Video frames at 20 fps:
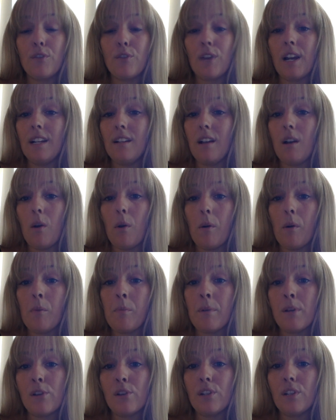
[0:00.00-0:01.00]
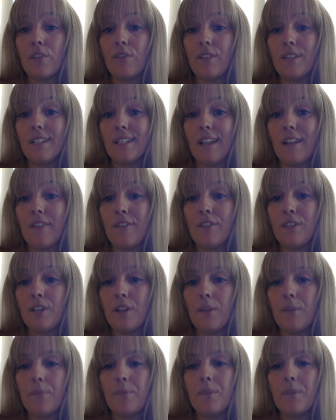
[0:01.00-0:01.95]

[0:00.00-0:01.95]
tried a whole bunch of different stuff. So